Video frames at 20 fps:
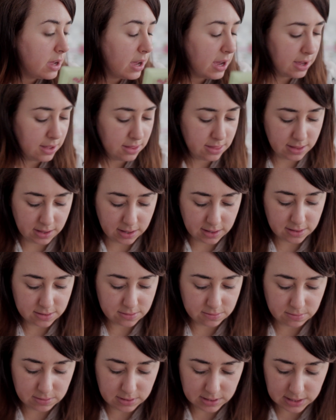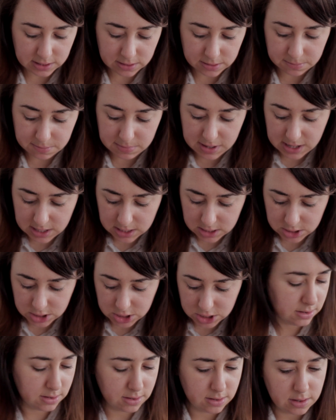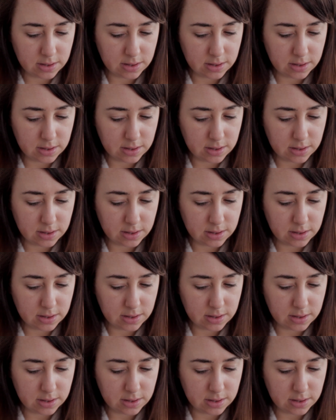I think is a really good match.